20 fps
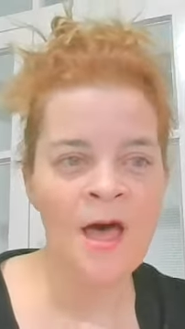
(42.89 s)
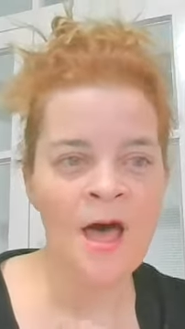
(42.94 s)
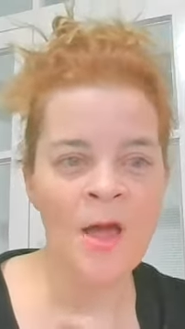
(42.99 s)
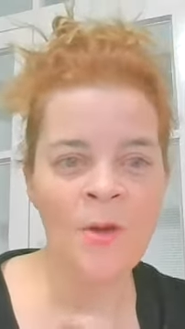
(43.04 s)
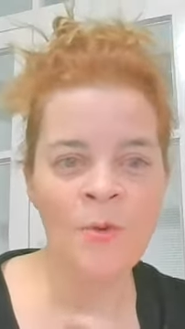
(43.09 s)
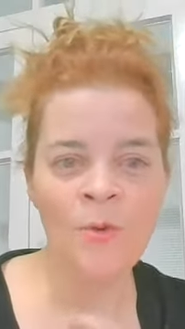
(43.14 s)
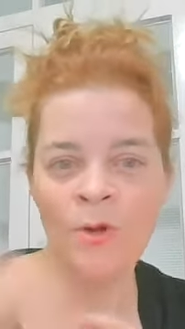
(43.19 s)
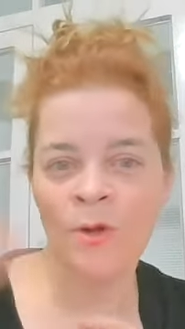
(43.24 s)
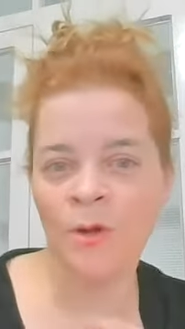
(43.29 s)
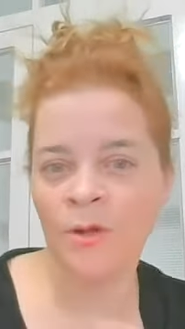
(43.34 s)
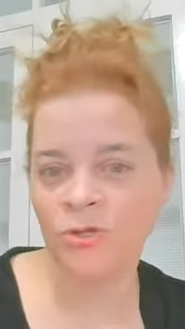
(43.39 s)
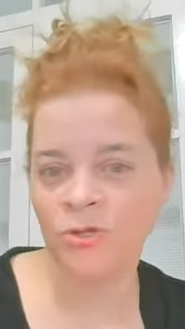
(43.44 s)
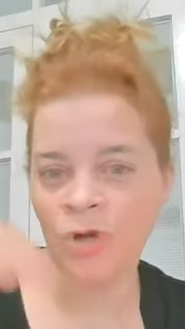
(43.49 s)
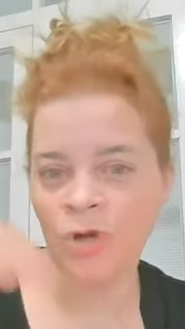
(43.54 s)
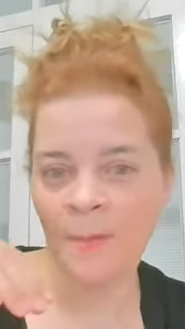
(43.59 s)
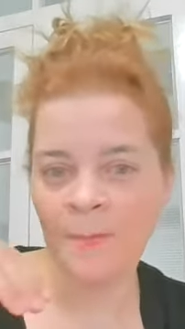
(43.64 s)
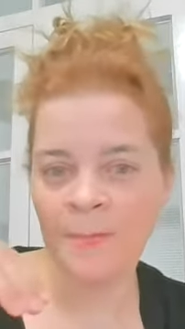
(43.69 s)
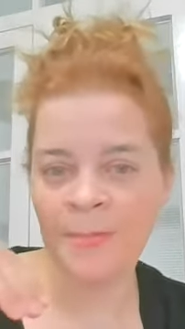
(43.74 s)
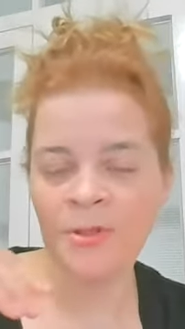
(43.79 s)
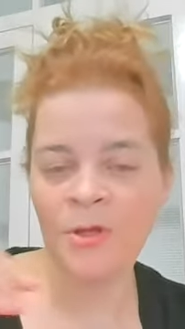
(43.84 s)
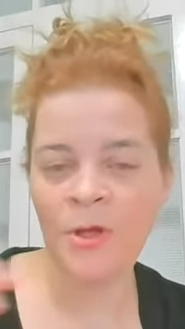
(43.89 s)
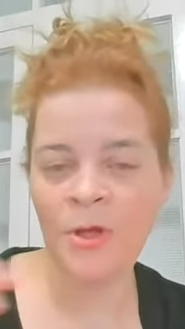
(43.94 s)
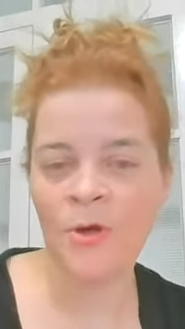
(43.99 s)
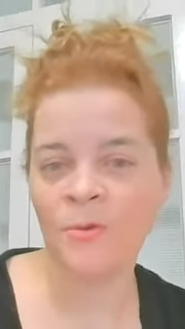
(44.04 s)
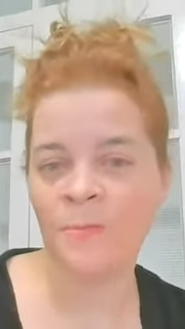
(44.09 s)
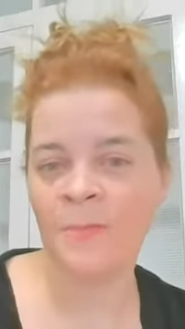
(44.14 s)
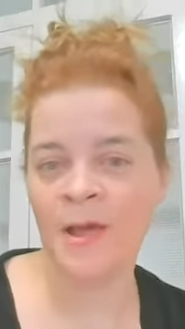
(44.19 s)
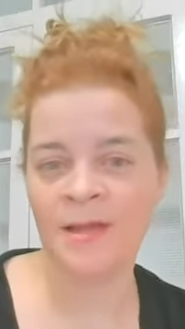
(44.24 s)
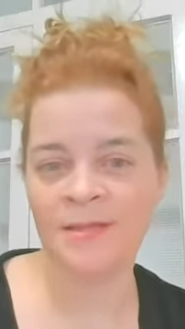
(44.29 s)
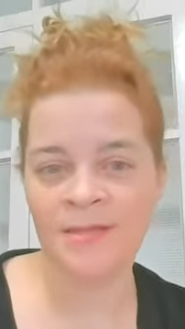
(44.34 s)
I will drop below
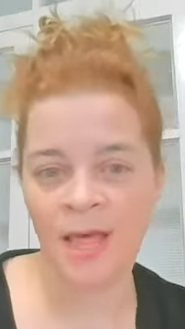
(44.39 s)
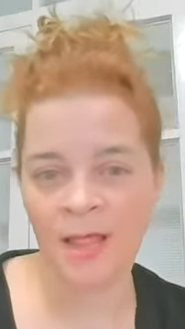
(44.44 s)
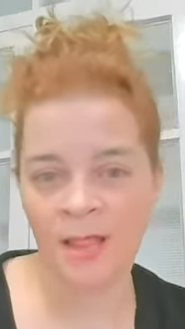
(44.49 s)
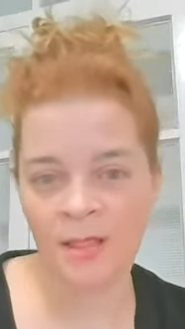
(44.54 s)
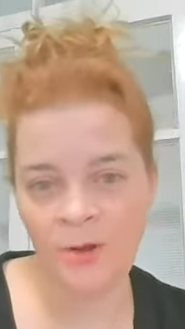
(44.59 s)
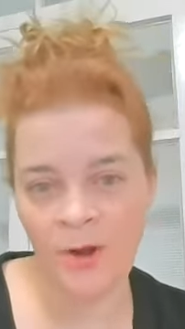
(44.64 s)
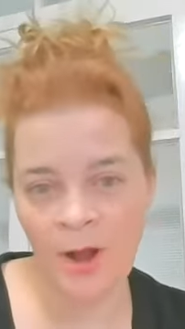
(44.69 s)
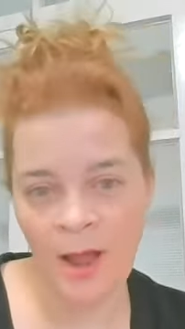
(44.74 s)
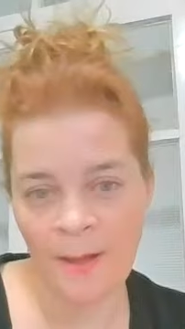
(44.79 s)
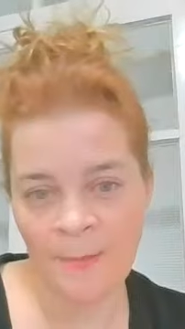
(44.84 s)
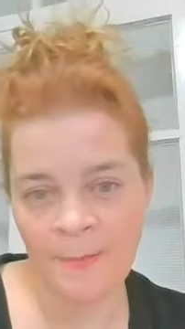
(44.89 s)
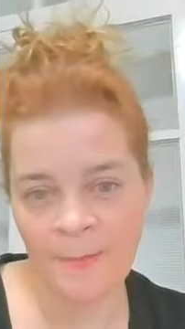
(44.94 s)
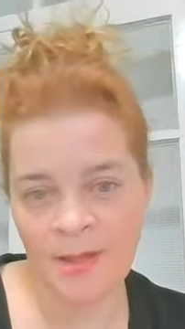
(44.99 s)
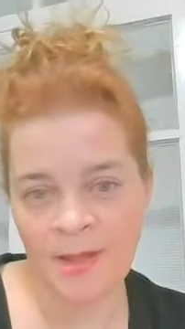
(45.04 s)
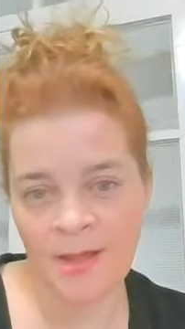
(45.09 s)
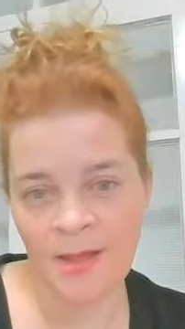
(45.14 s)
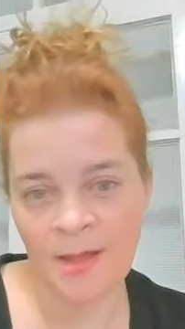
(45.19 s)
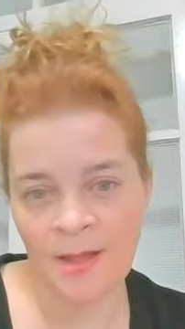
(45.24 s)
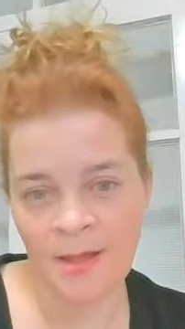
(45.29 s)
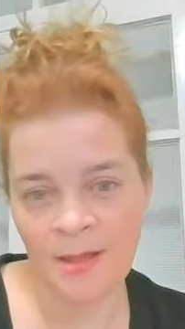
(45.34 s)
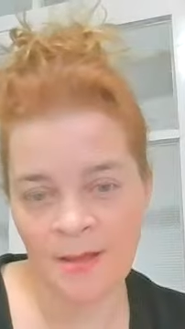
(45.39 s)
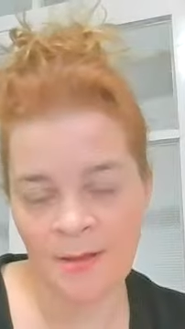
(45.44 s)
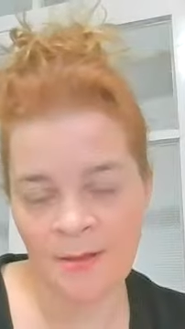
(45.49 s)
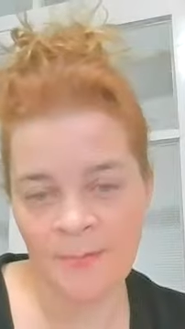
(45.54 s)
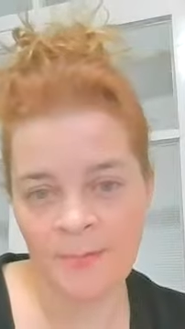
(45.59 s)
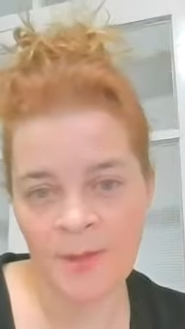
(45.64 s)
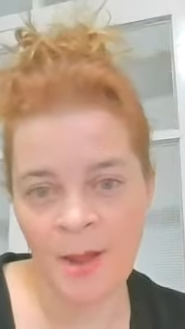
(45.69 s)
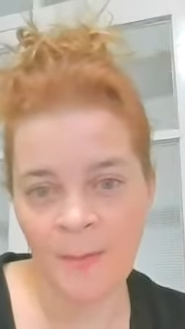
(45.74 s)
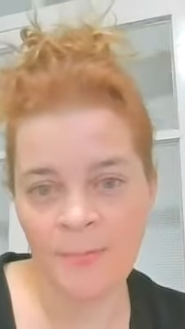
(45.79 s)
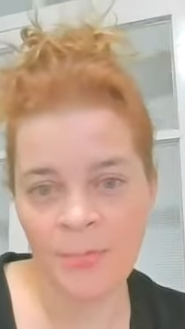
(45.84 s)
my Telegram
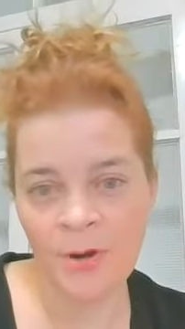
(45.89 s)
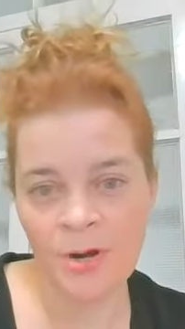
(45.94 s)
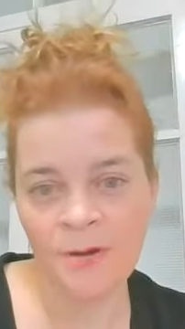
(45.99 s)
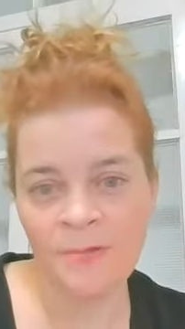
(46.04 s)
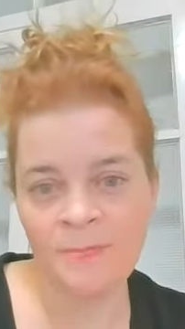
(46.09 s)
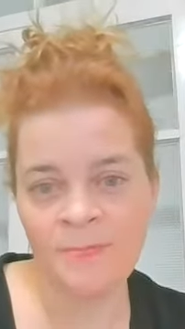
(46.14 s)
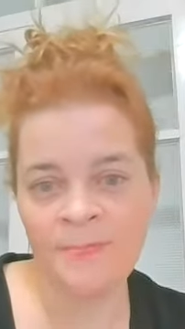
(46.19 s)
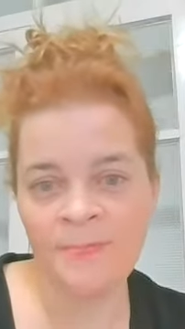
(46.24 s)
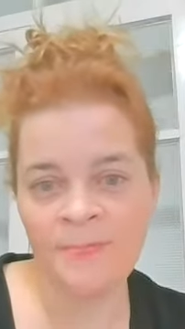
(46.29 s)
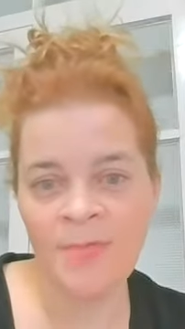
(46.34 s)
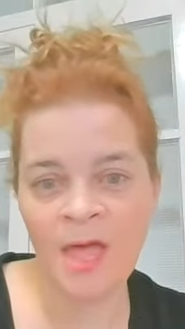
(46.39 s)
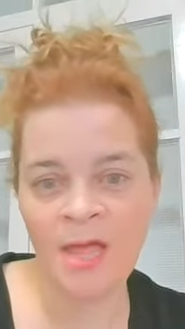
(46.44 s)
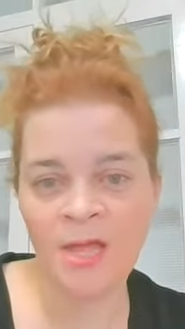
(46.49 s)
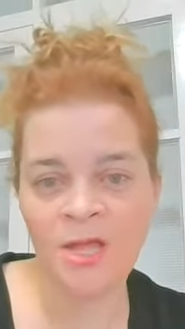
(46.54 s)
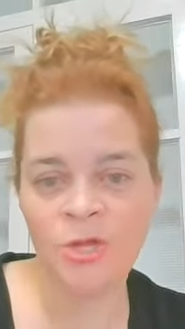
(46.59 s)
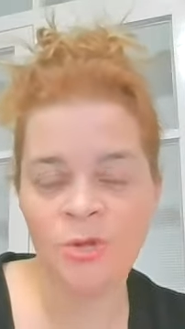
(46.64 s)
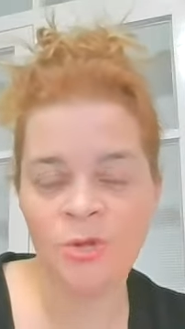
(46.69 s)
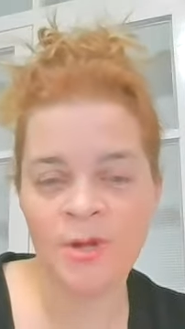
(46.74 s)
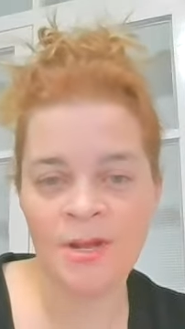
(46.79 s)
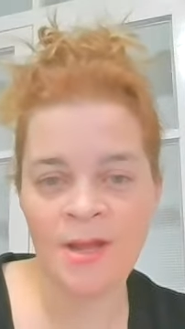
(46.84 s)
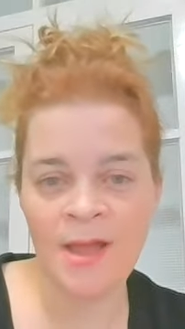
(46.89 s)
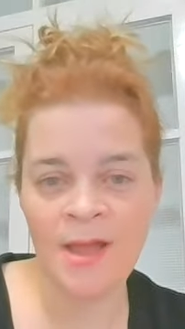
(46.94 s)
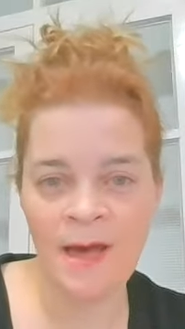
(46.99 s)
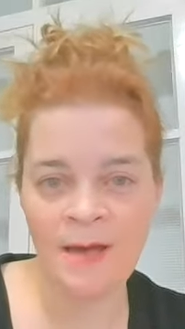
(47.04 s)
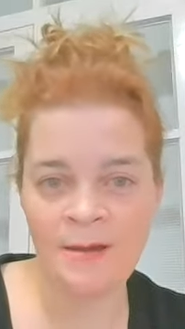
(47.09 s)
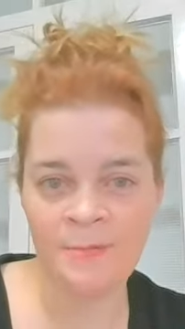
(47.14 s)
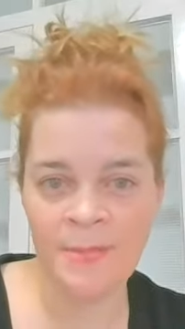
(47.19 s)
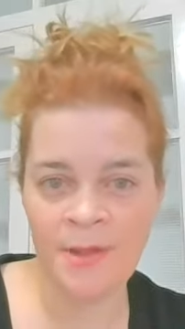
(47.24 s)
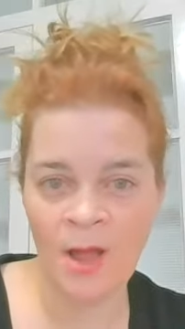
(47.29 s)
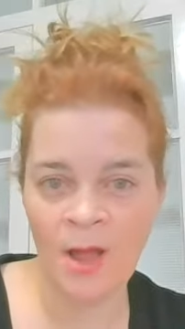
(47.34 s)
um, number that you can
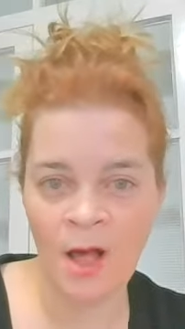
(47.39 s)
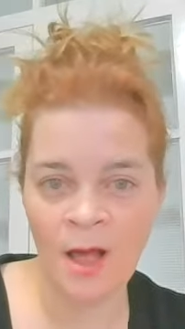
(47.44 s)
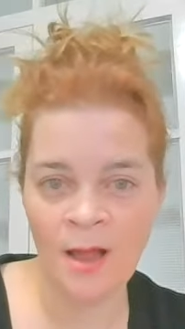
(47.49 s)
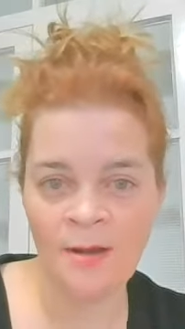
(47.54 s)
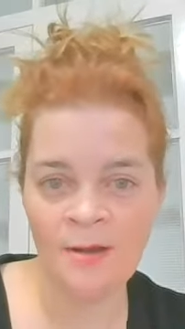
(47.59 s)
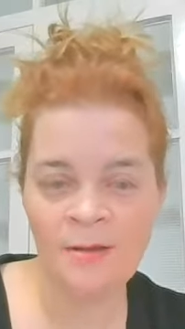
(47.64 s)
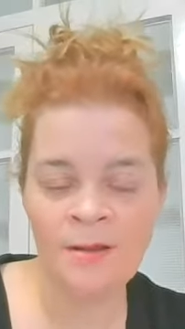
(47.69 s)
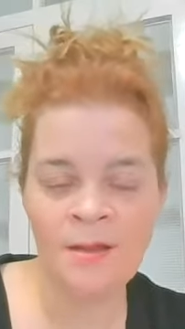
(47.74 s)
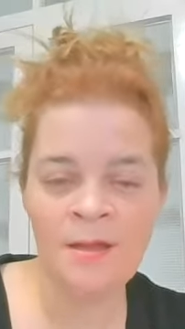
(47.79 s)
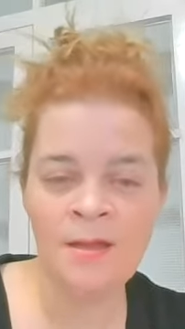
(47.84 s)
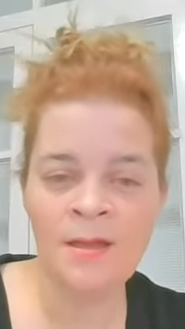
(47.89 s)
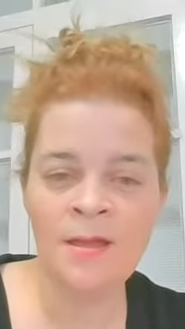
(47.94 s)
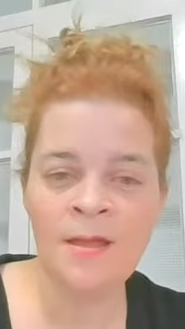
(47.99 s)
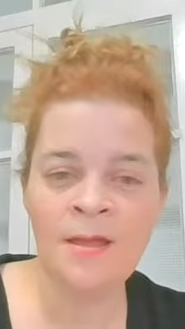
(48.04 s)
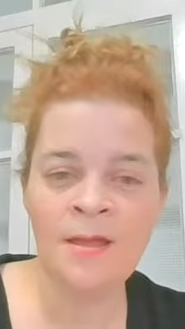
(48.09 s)
add me on